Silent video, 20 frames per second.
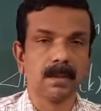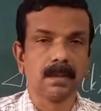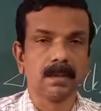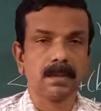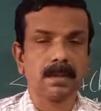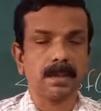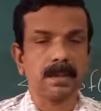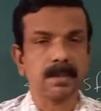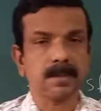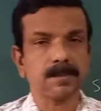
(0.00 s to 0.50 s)

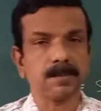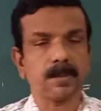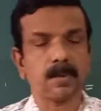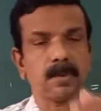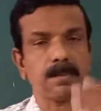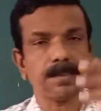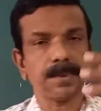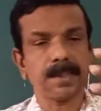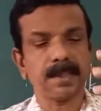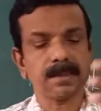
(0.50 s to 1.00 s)
That is,
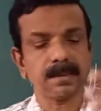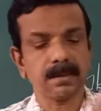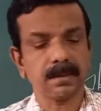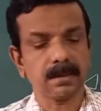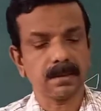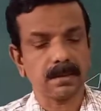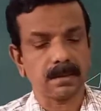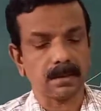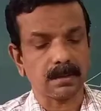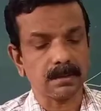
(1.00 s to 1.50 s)
population
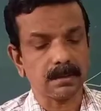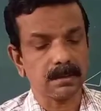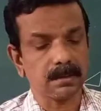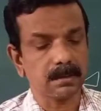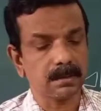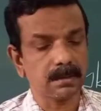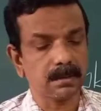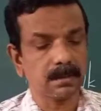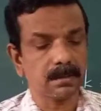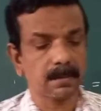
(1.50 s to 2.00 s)

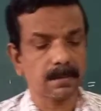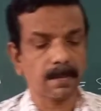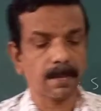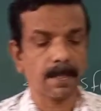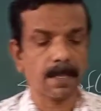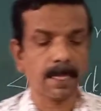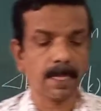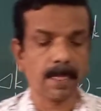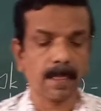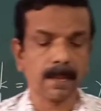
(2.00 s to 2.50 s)
growth
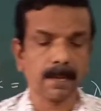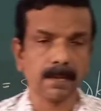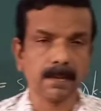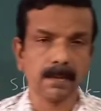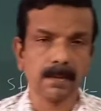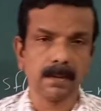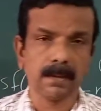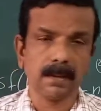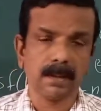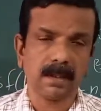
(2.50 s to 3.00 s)

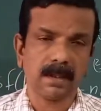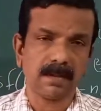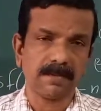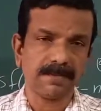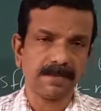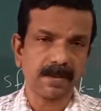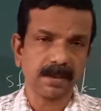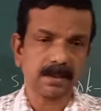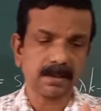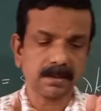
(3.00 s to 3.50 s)

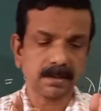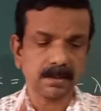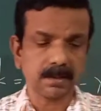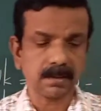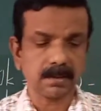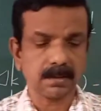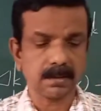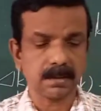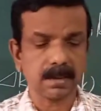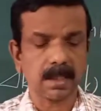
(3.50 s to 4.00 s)
affect
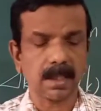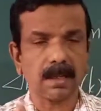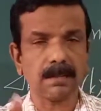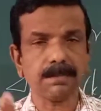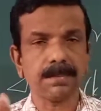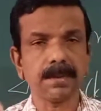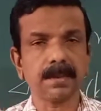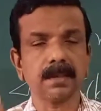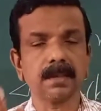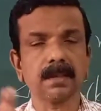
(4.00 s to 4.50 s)

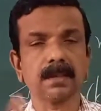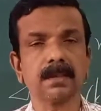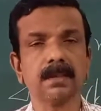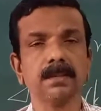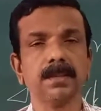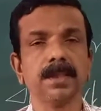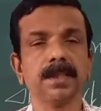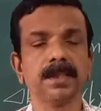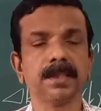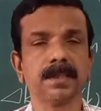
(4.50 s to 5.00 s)
capital
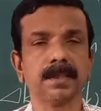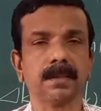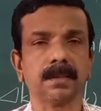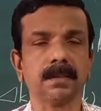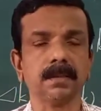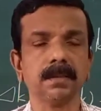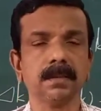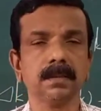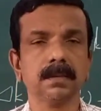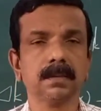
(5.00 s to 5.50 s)

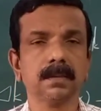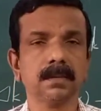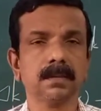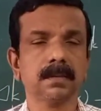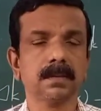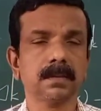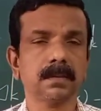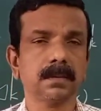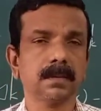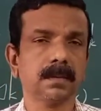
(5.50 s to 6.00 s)
accumulation
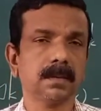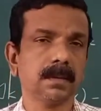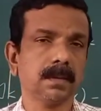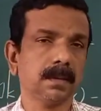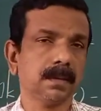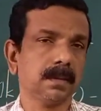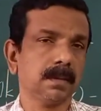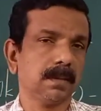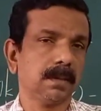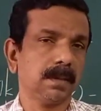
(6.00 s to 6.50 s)

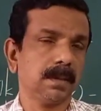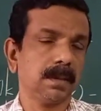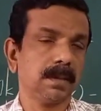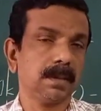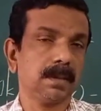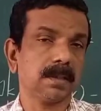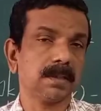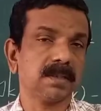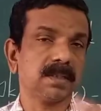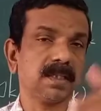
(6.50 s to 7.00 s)
in
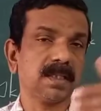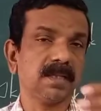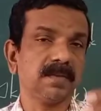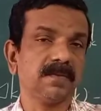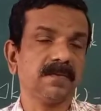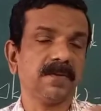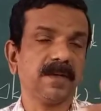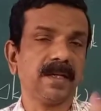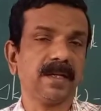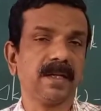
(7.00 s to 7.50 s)
the same
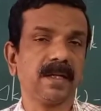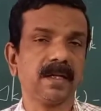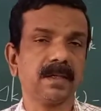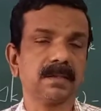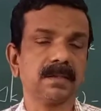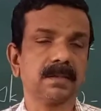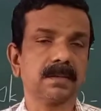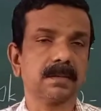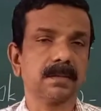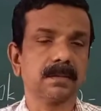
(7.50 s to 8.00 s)
way
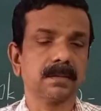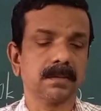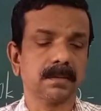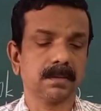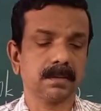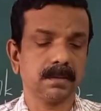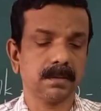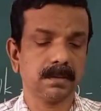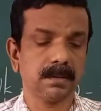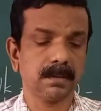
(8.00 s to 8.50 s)
as
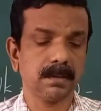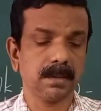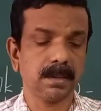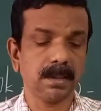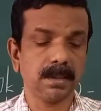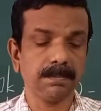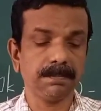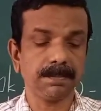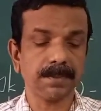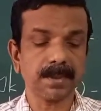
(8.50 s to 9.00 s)

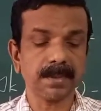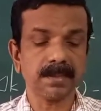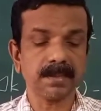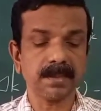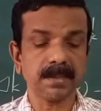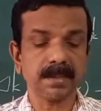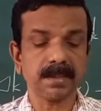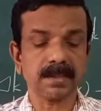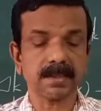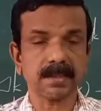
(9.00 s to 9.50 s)

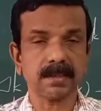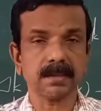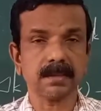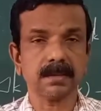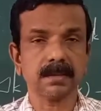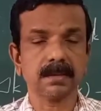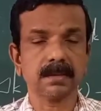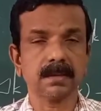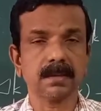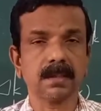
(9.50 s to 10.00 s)
depreciation
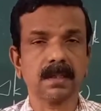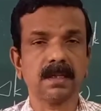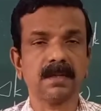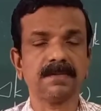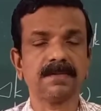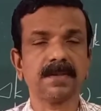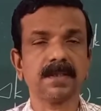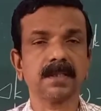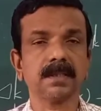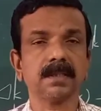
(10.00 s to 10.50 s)

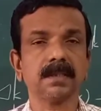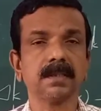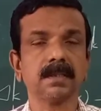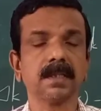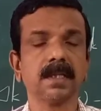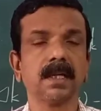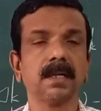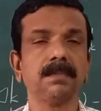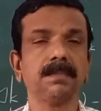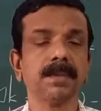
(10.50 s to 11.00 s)
affect
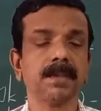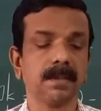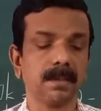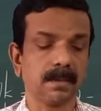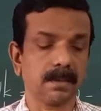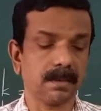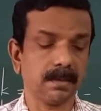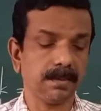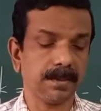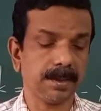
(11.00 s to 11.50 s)
capital
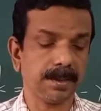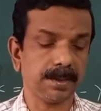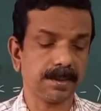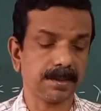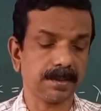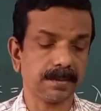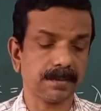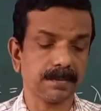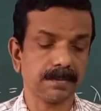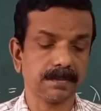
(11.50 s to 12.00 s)

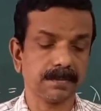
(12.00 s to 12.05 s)
accumulation.